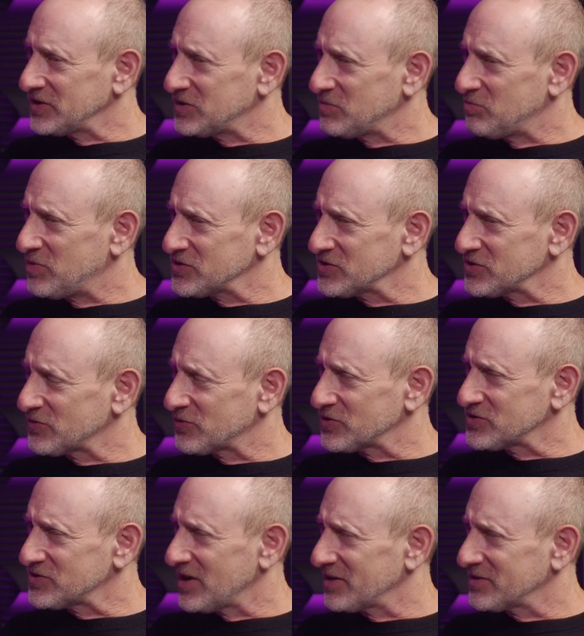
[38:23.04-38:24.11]
like business
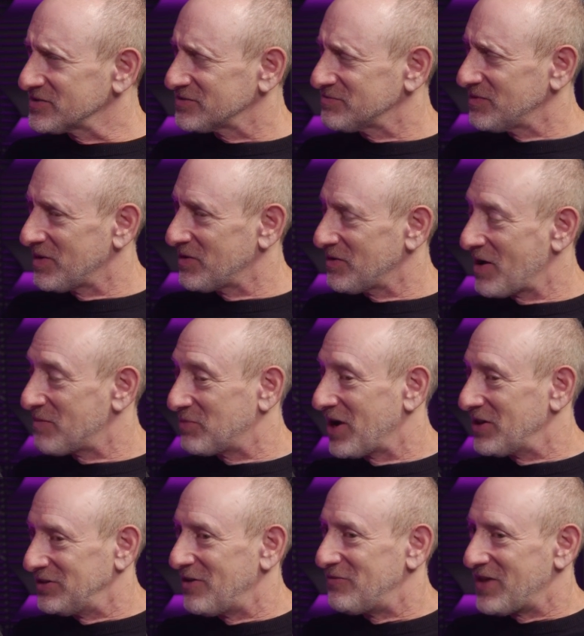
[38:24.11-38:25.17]
for a sec, because yeah. I, but
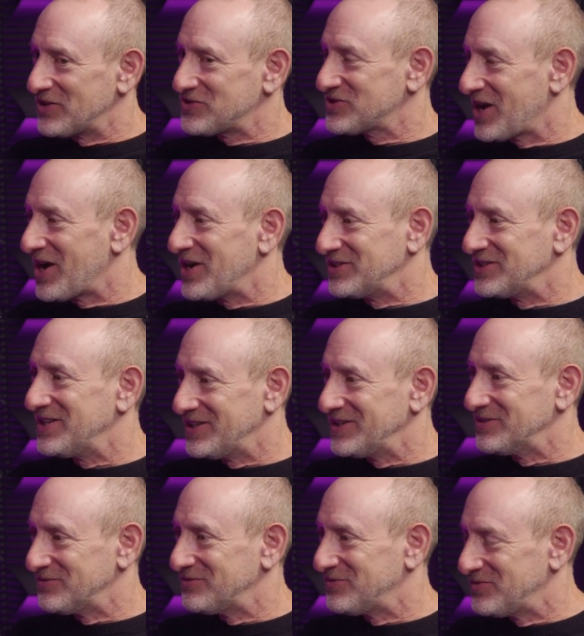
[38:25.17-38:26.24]
I love that side
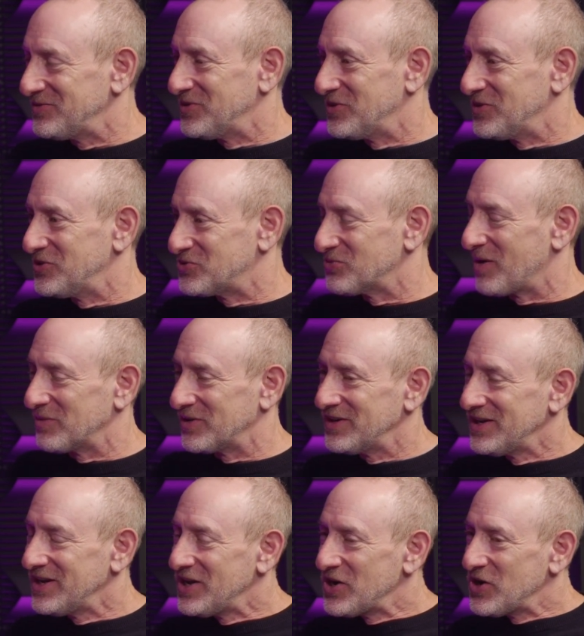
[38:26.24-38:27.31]
gig of yeah. the drummer.
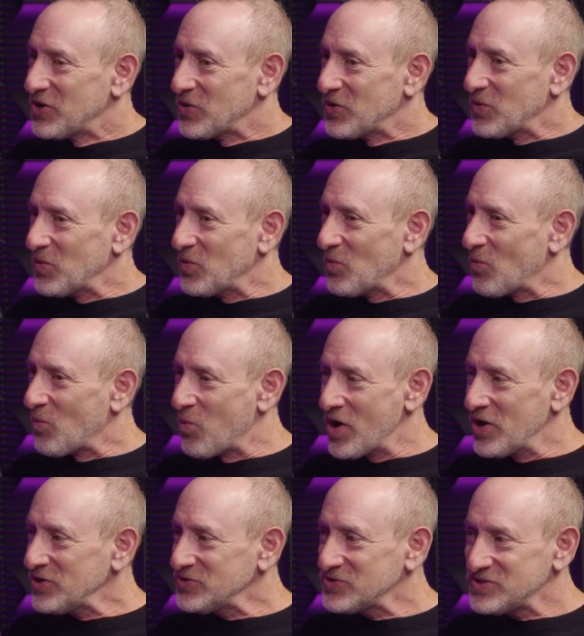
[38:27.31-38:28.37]
Yep.
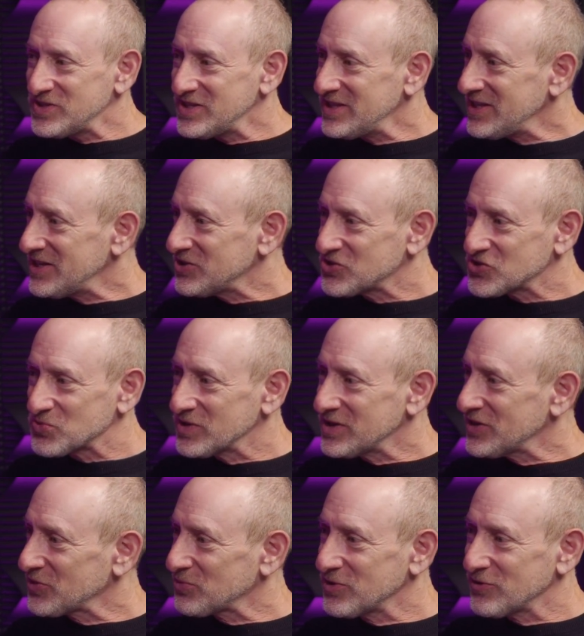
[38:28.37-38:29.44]
Where do you see the
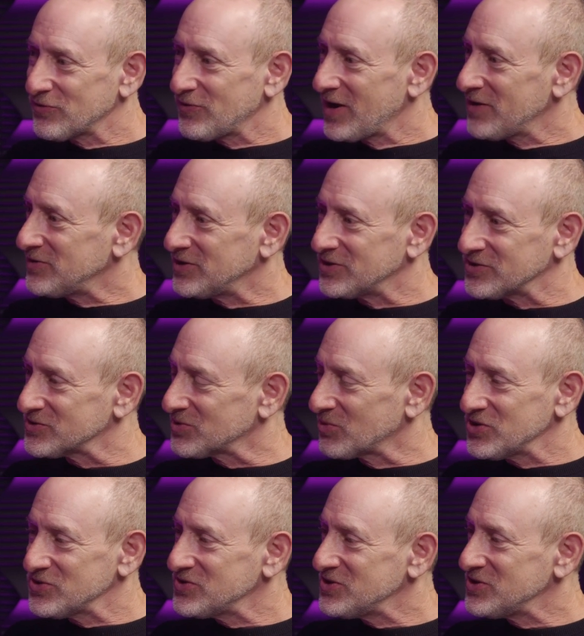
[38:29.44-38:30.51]
industry in three or five years, or
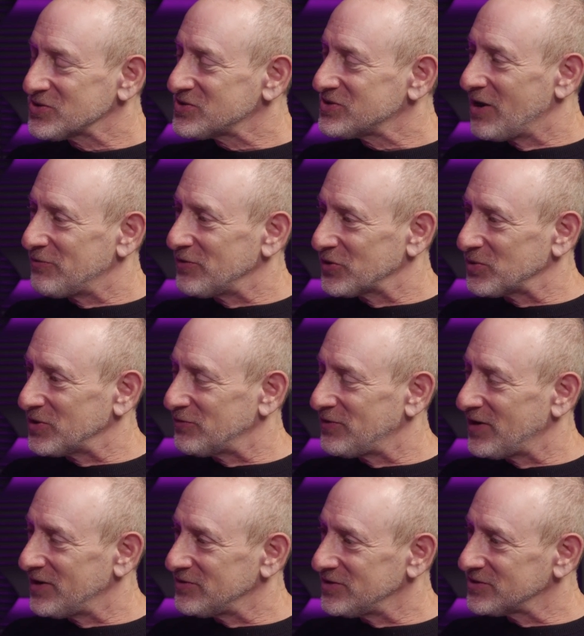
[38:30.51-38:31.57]
where do you see yourself in three to
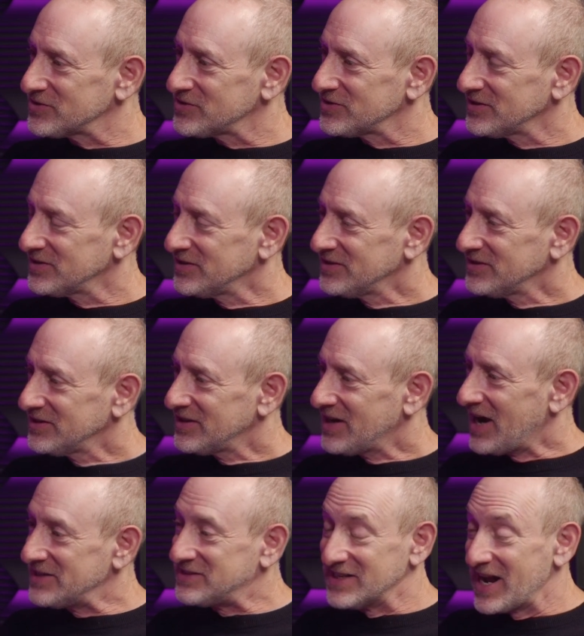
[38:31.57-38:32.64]
five years? Uh,
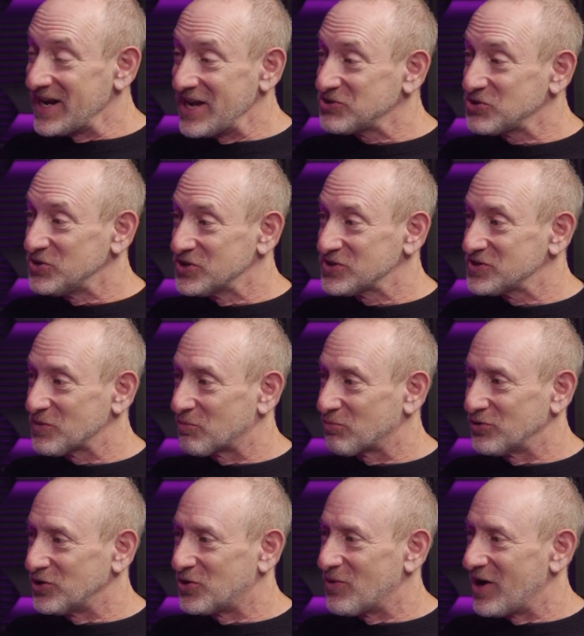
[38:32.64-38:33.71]
I did uh, not ask you this as a
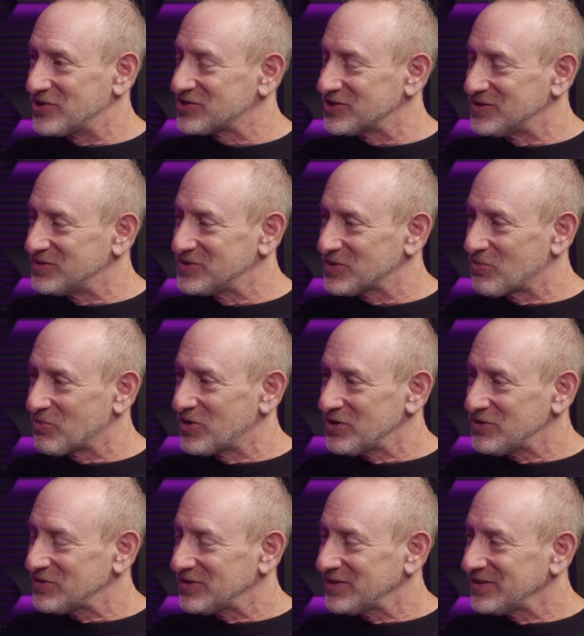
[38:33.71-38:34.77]
pre-question. so where do you?